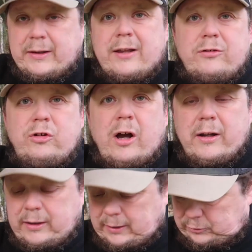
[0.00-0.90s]
to ask
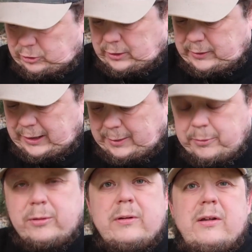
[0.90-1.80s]
John
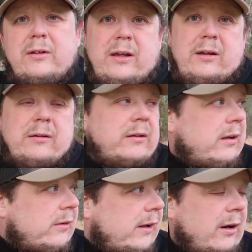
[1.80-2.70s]
Campbell, because he, you
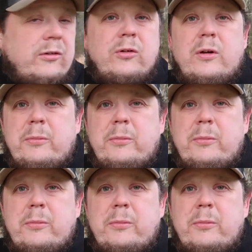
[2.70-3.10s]
know, the Arizona